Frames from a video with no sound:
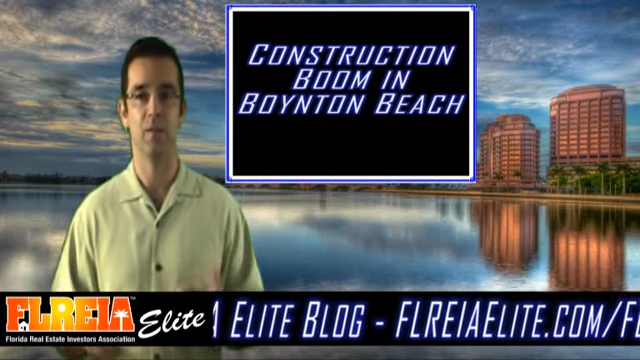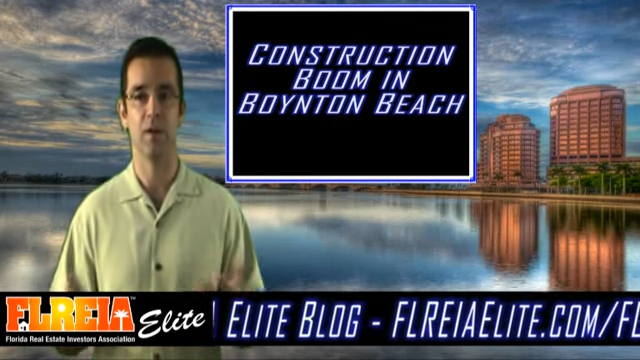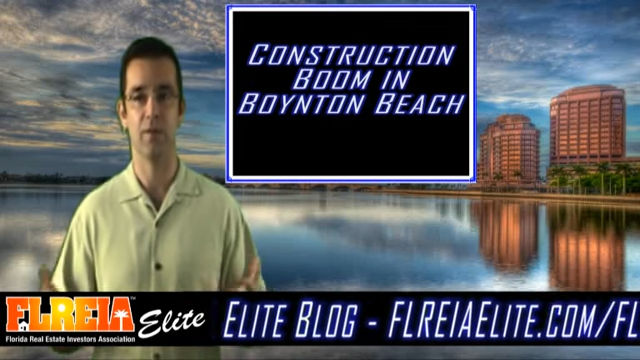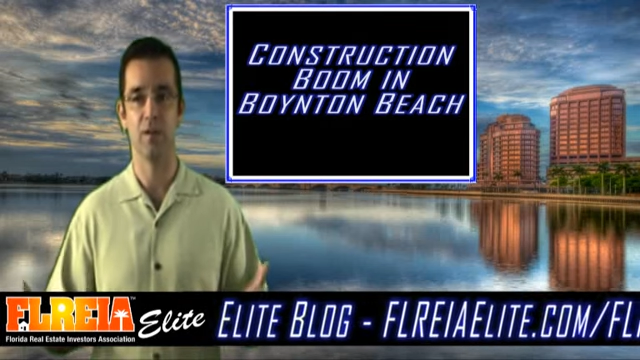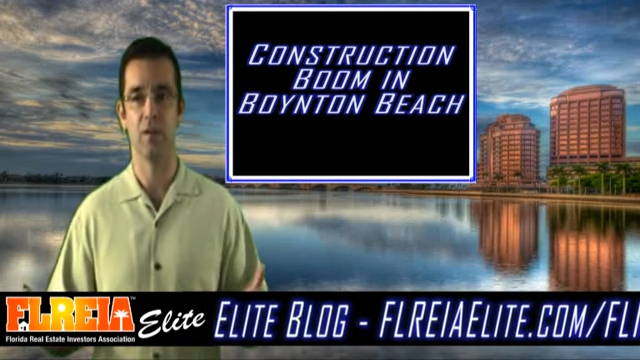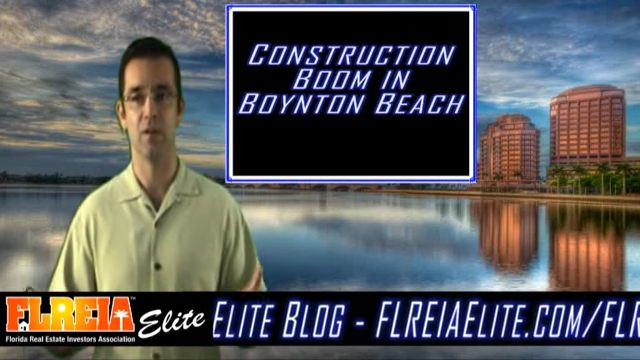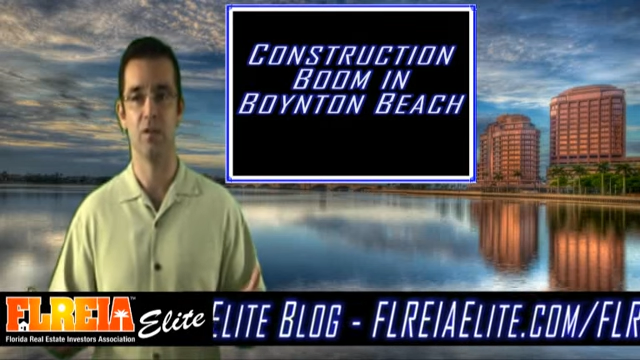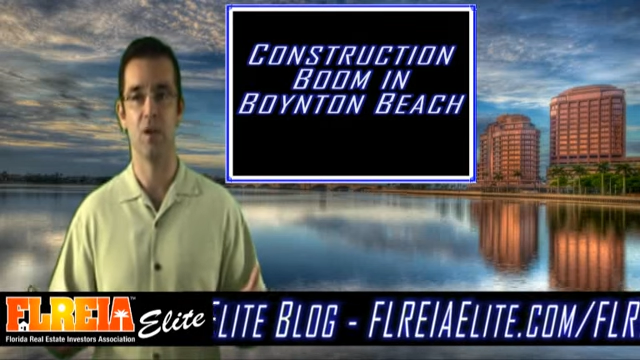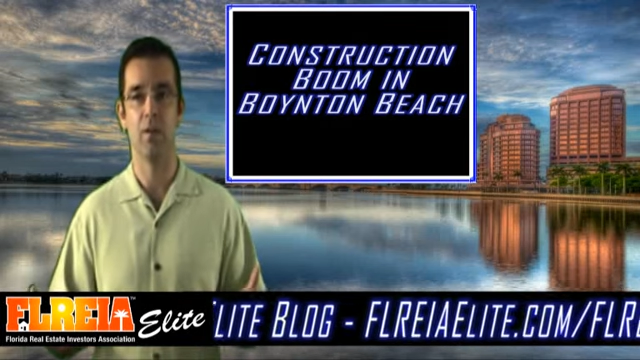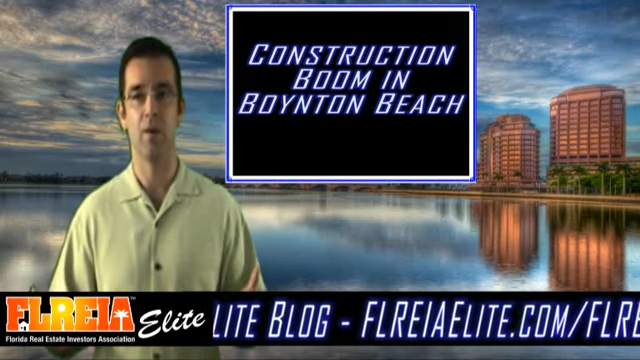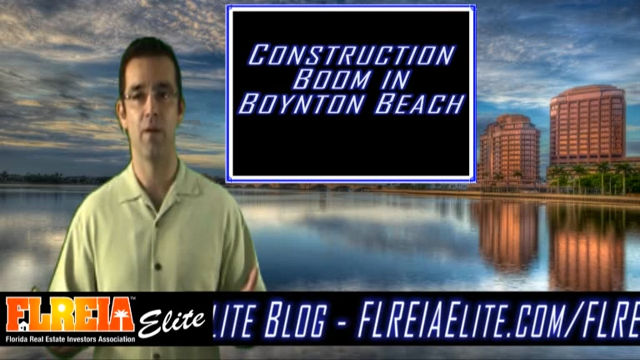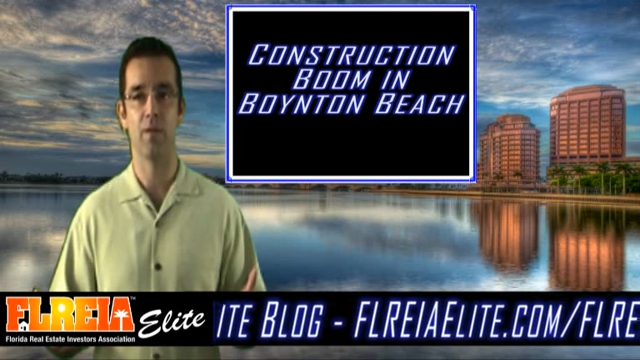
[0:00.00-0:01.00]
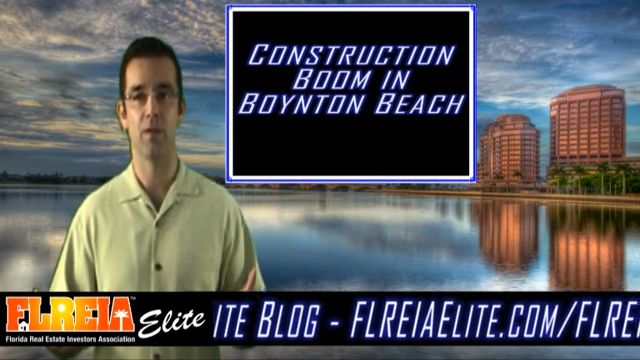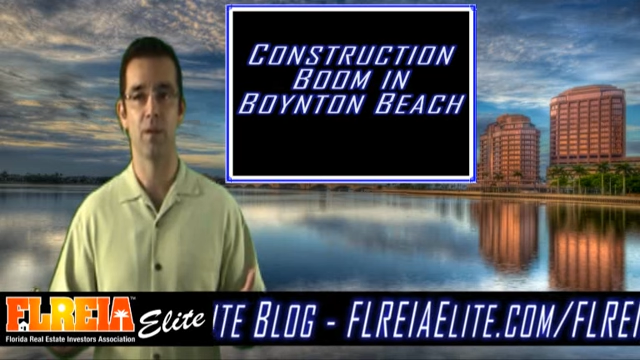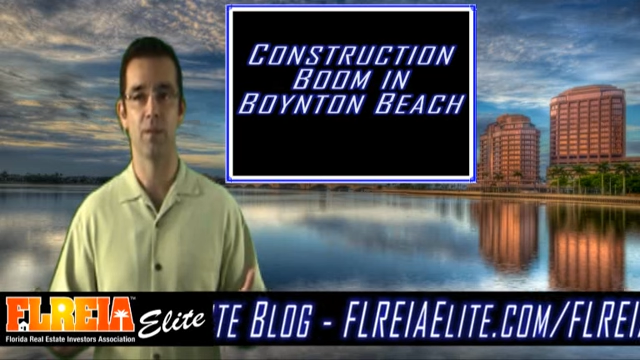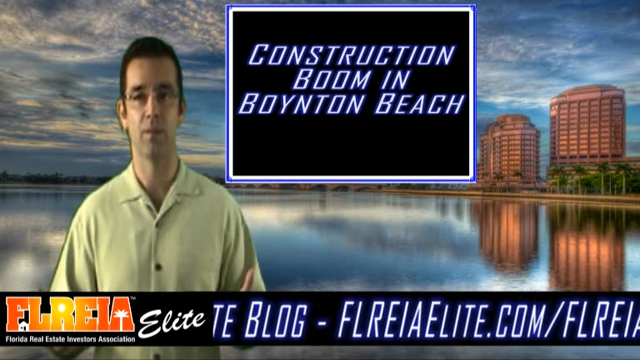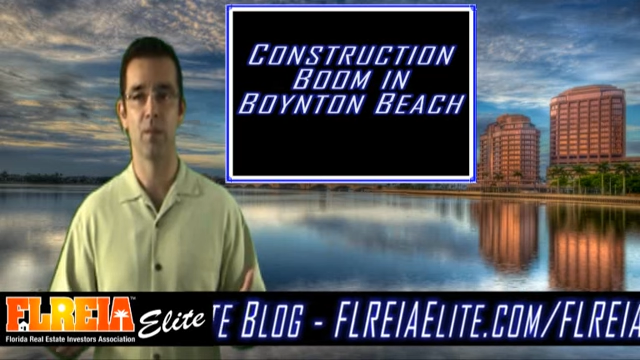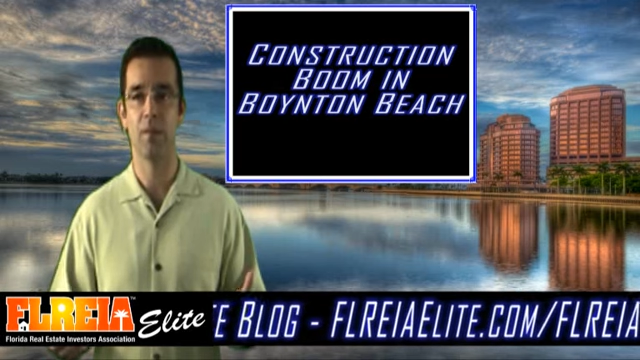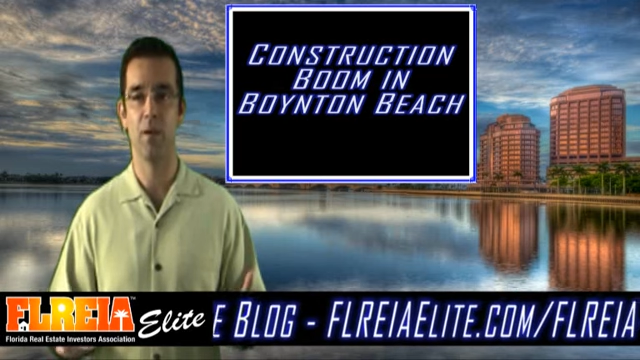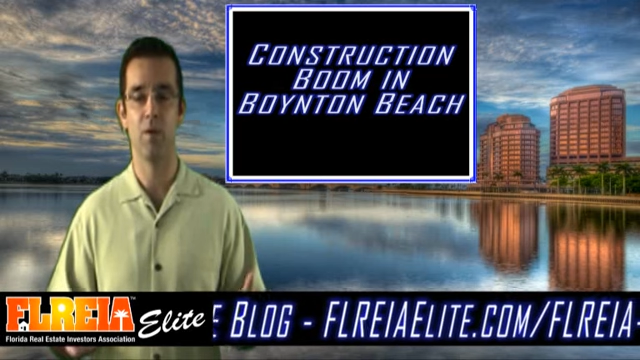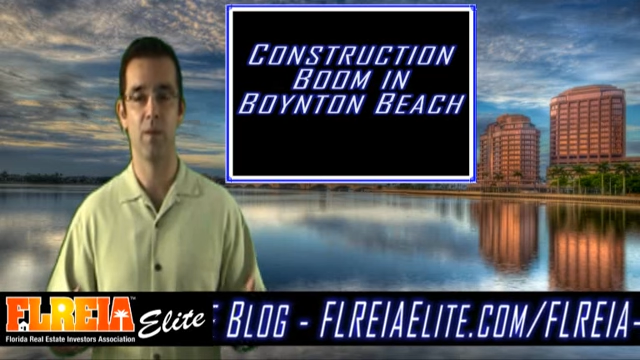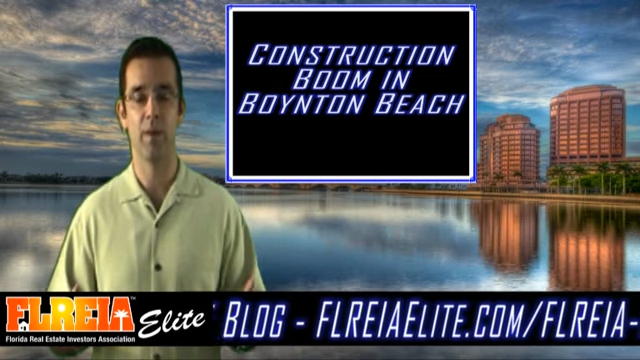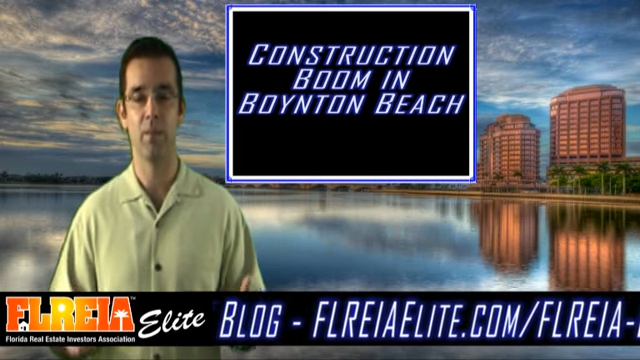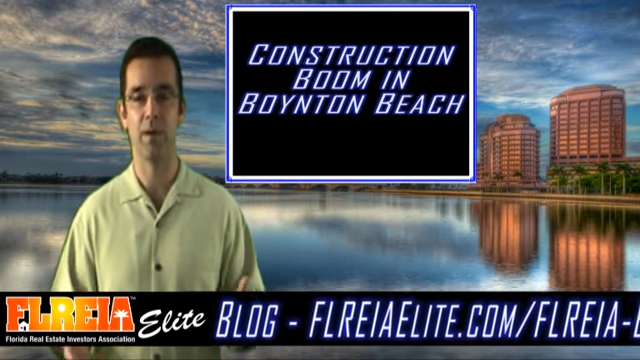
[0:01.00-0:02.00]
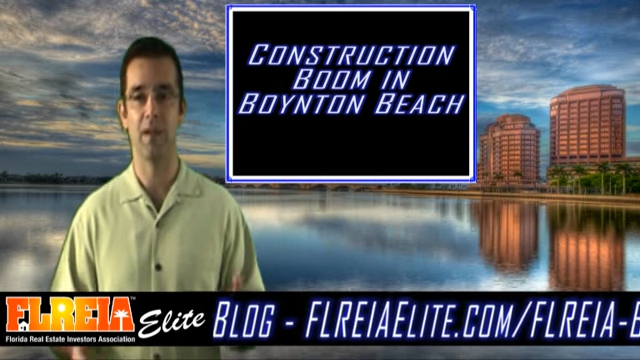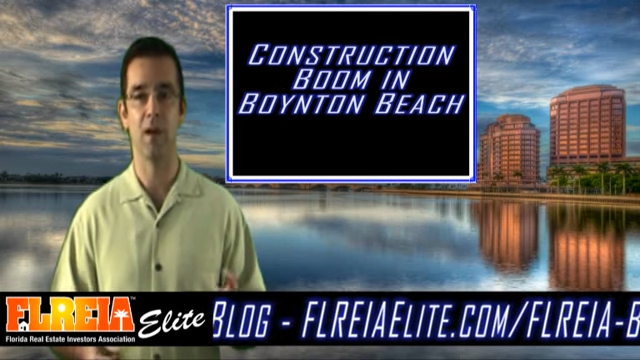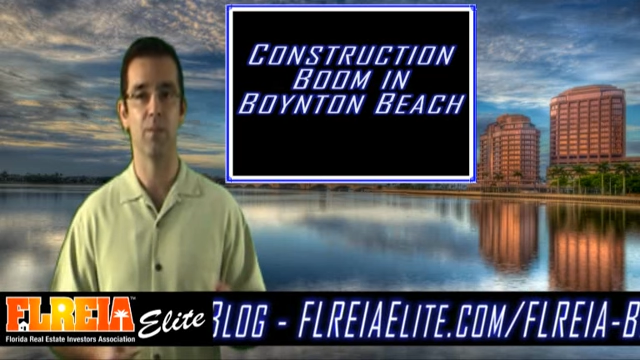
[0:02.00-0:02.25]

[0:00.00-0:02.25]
if a good job offer comes up to them, they want to be able to get